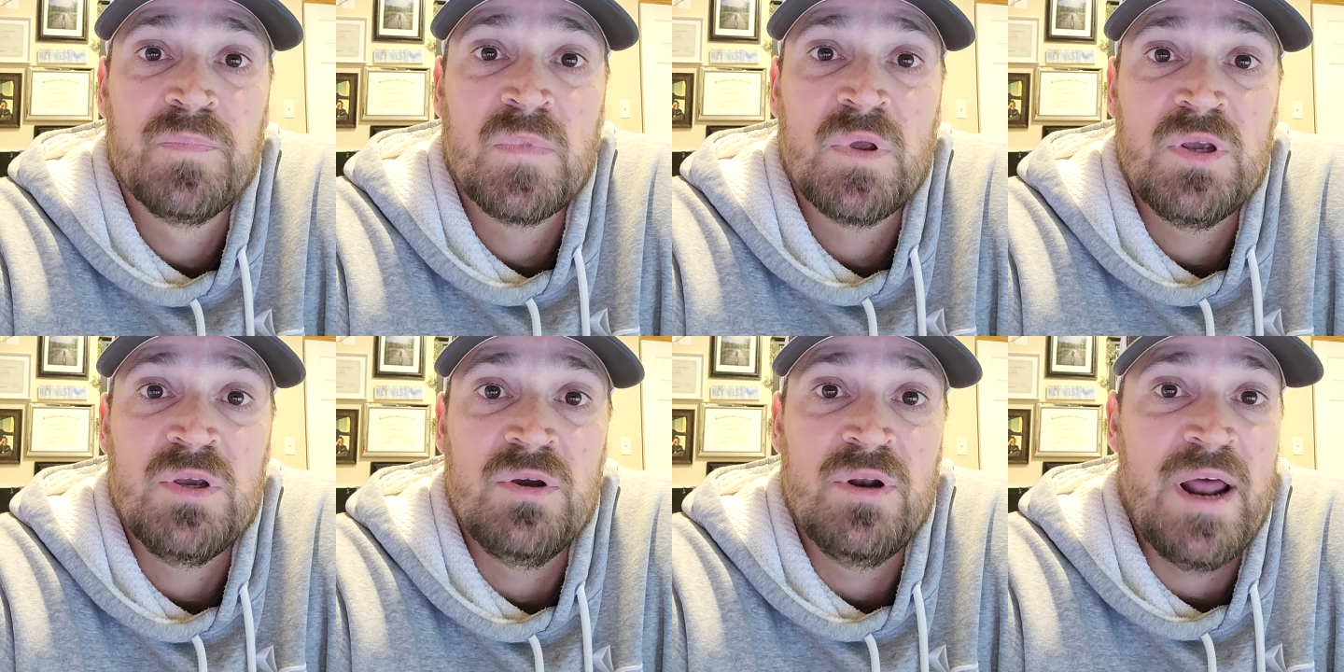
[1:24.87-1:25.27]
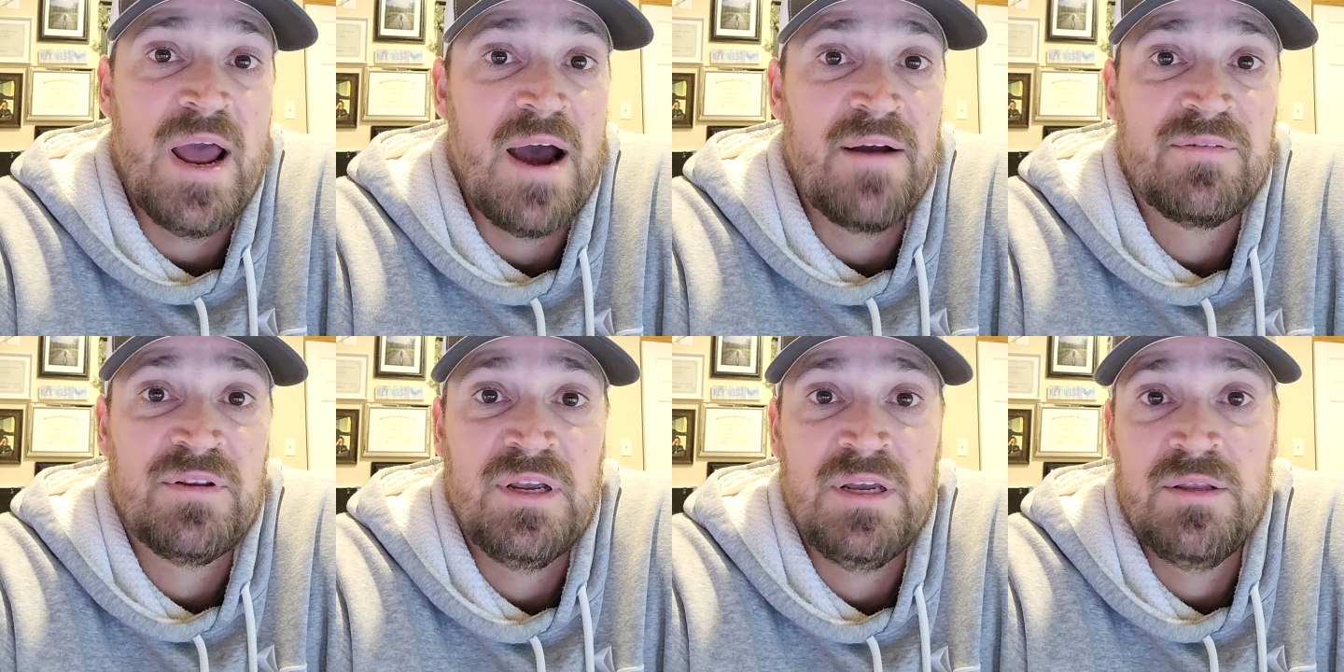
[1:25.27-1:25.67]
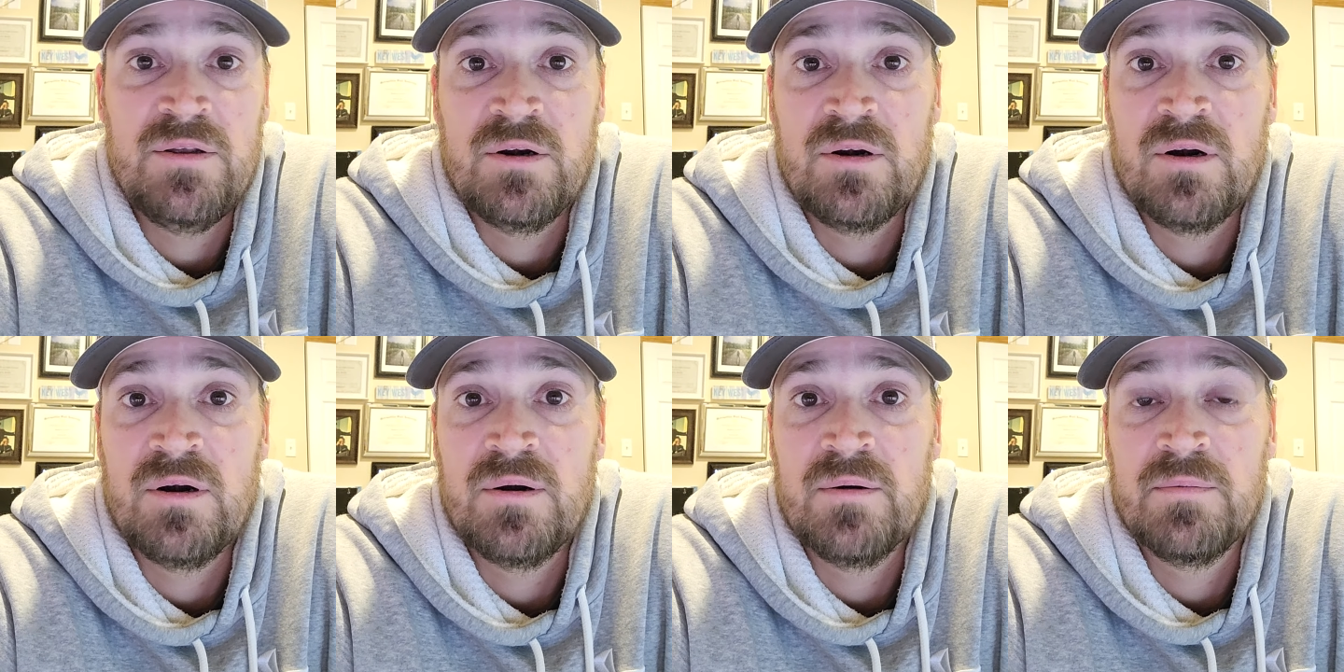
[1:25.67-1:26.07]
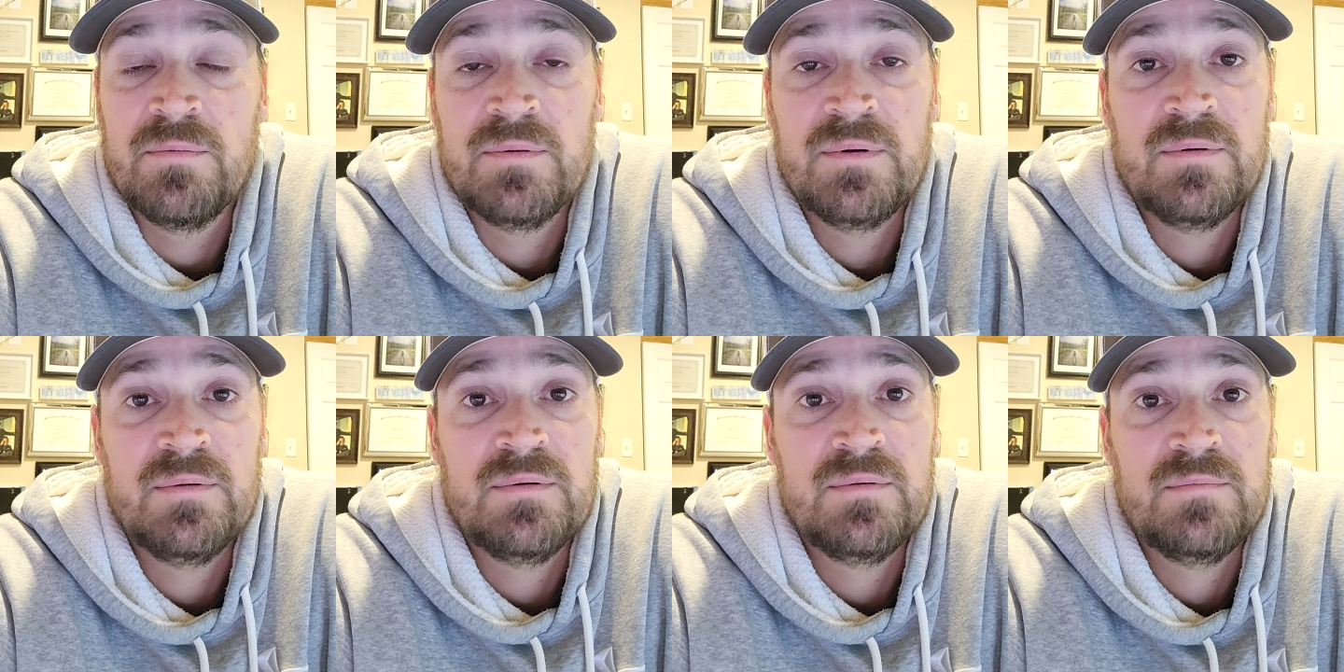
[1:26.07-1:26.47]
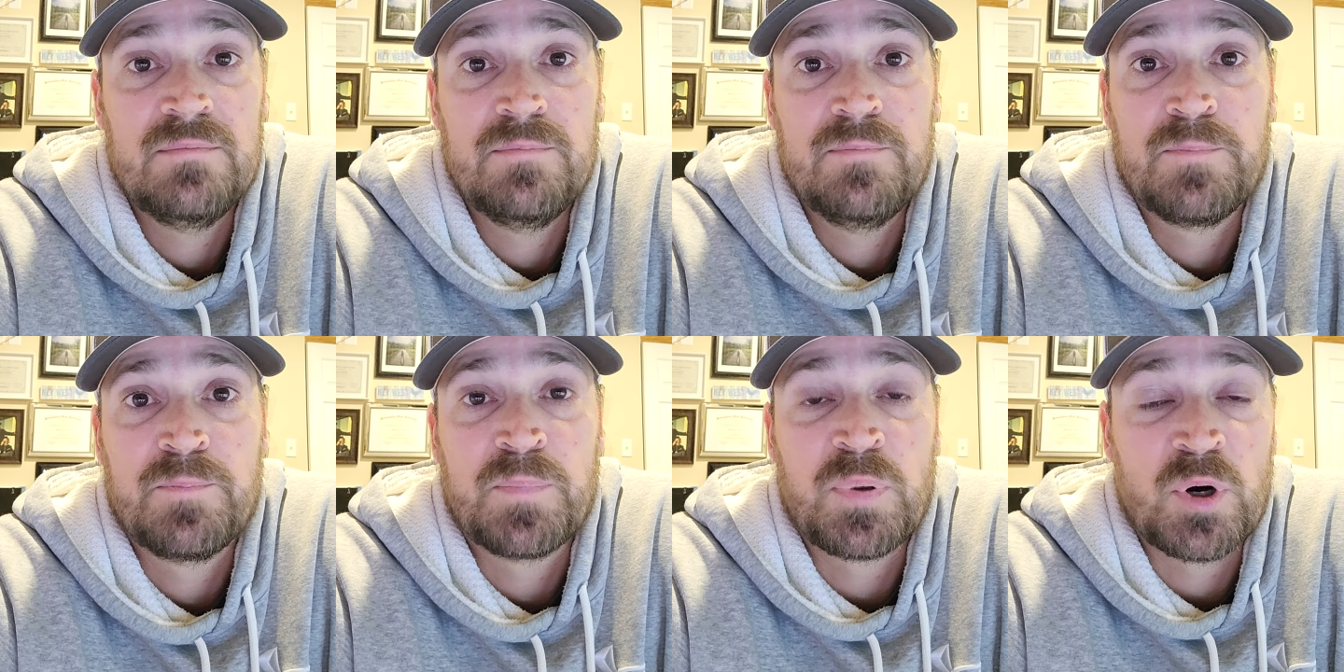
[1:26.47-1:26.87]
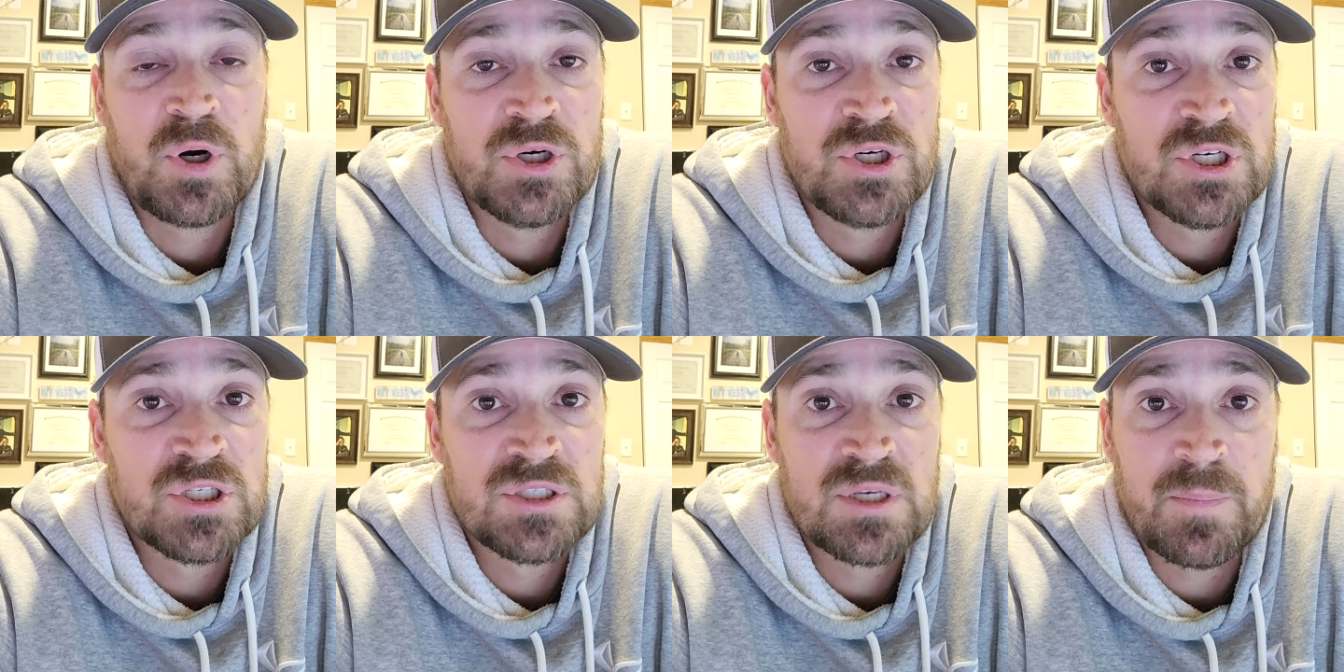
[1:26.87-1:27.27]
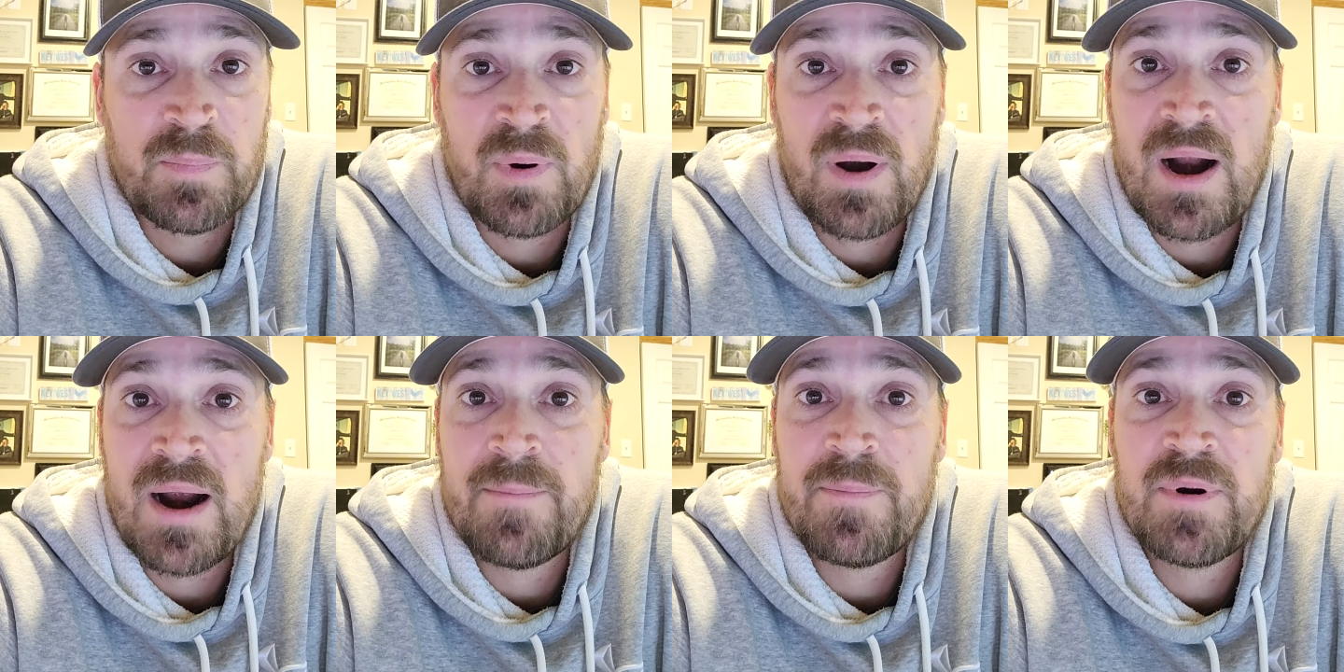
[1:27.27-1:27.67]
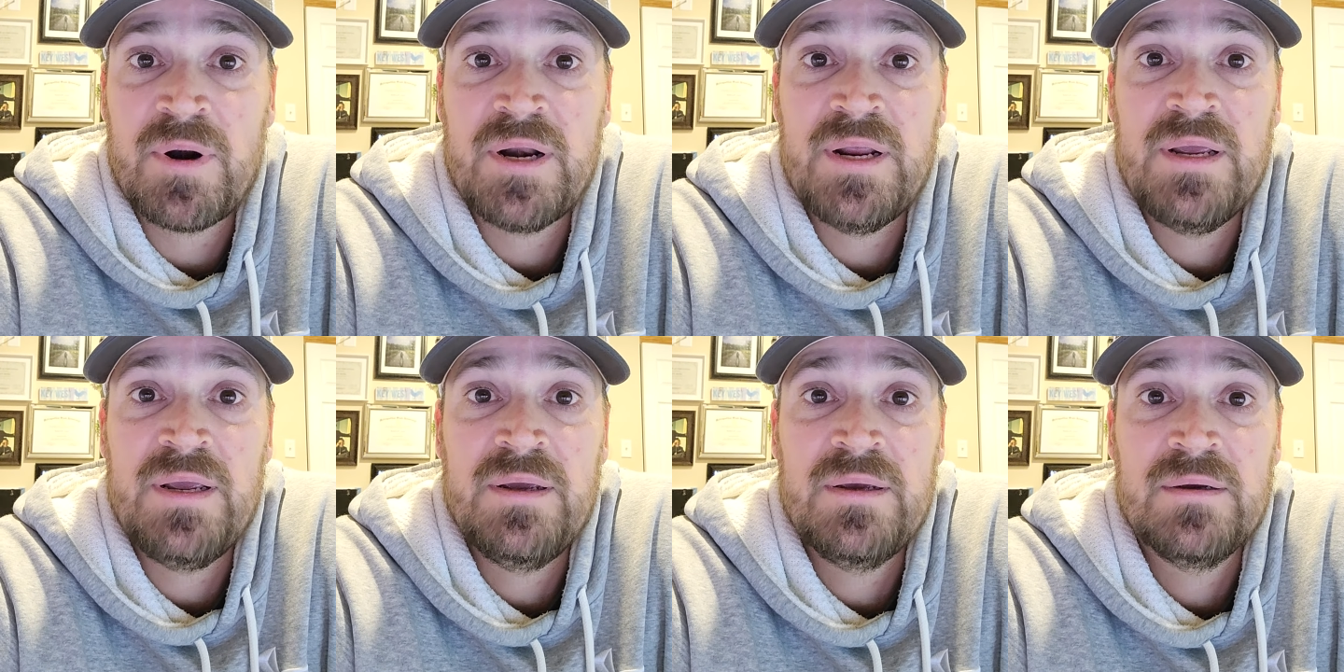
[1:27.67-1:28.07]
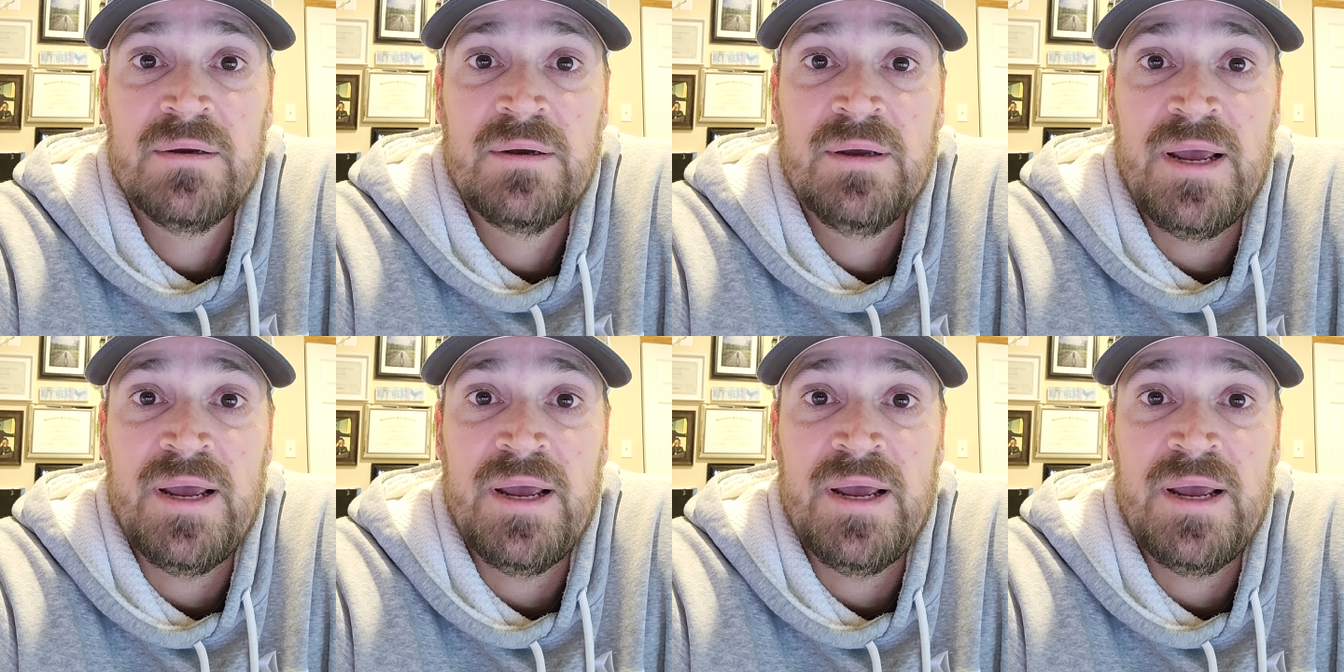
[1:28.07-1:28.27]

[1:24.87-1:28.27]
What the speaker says: You'd have to either purchase the property